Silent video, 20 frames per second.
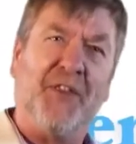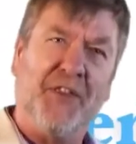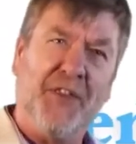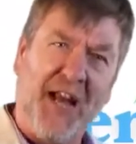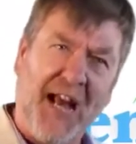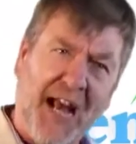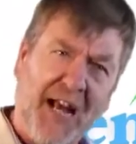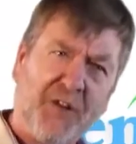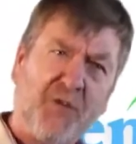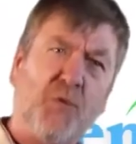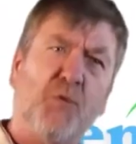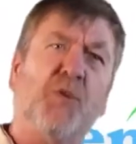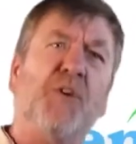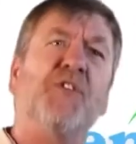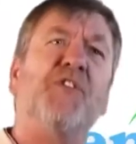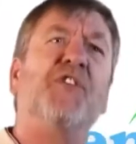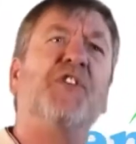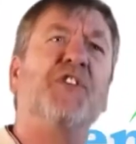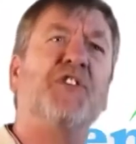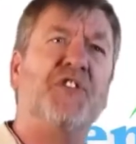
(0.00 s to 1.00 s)
That
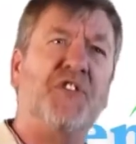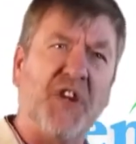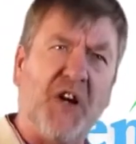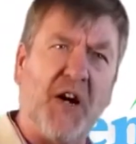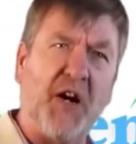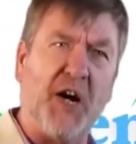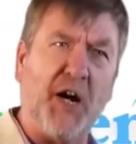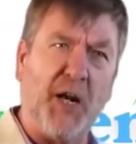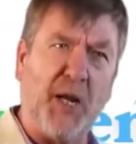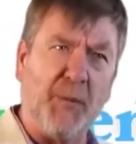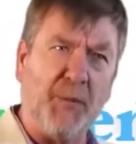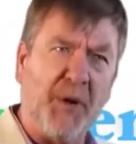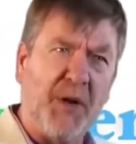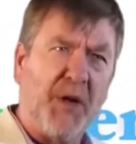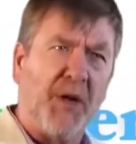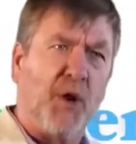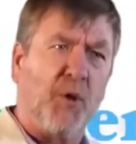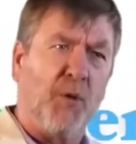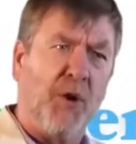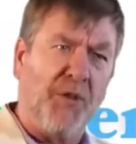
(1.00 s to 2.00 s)
was the time
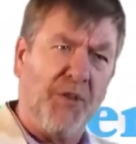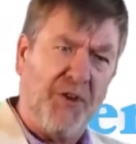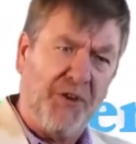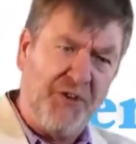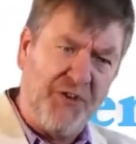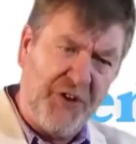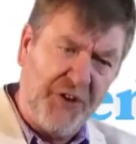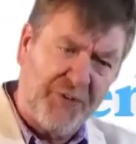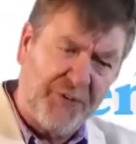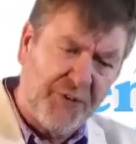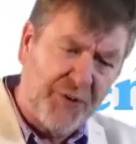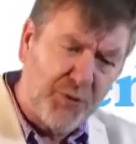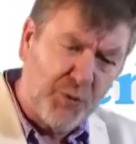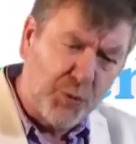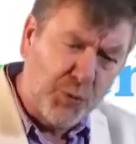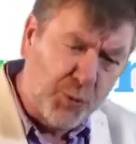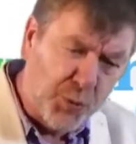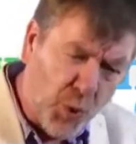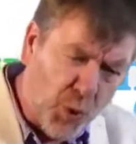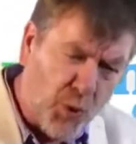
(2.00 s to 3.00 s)
when the different
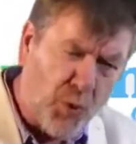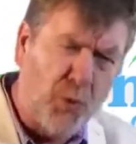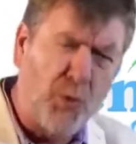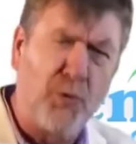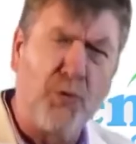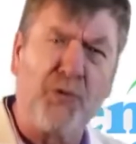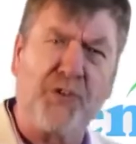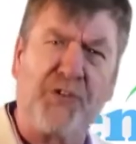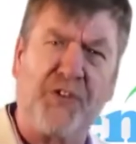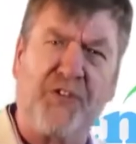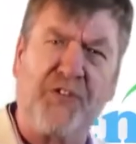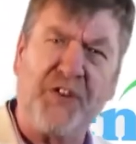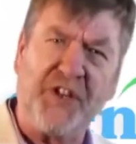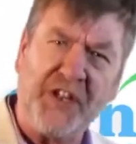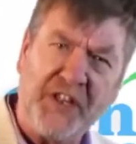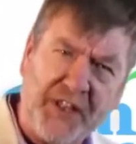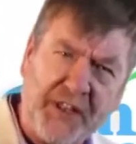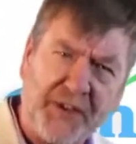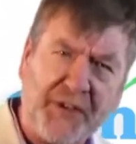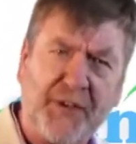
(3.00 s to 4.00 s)
roles of
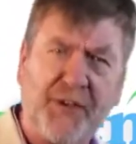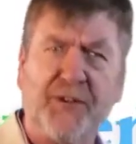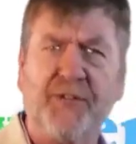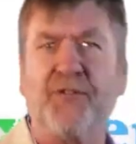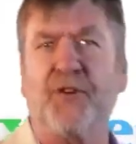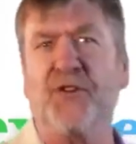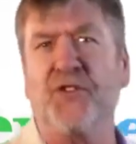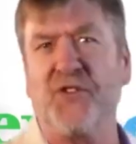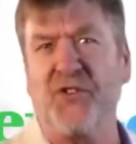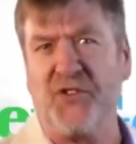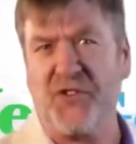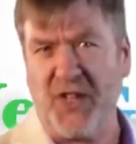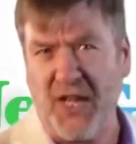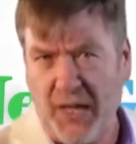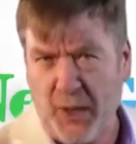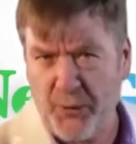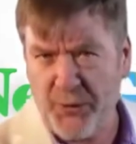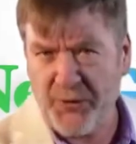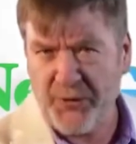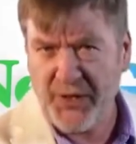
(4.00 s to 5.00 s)
the inner versus
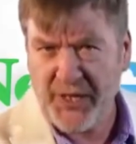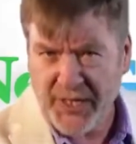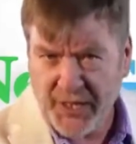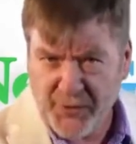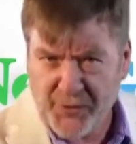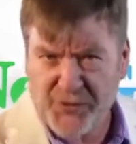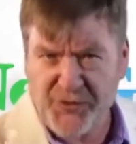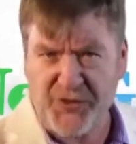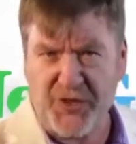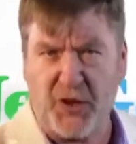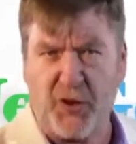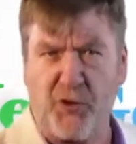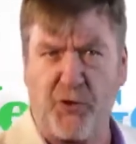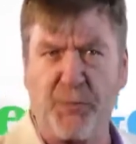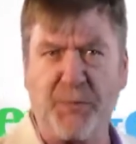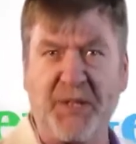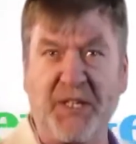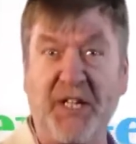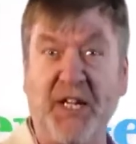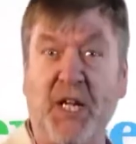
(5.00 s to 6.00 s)
outer hair
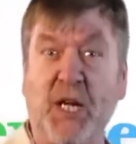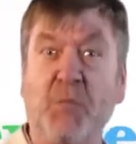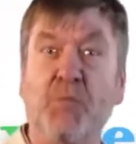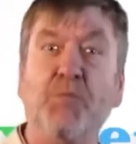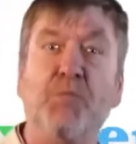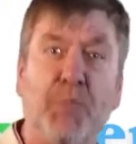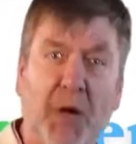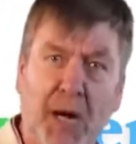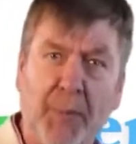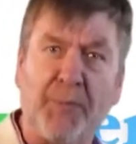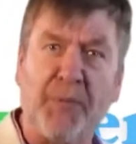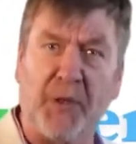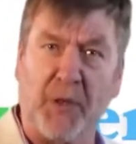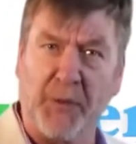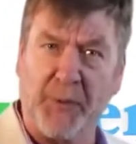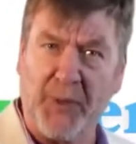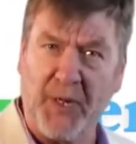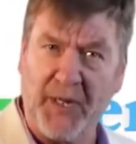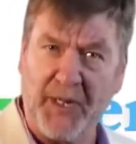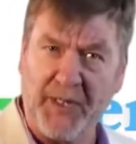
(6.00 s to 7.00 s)
cells became
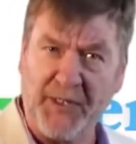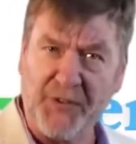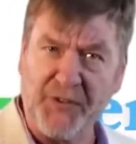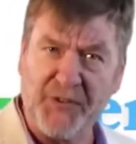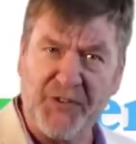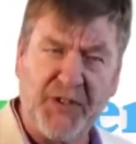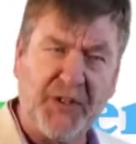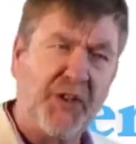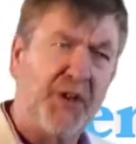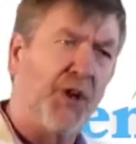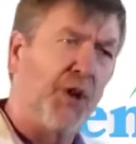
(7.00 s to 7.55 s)
popularized.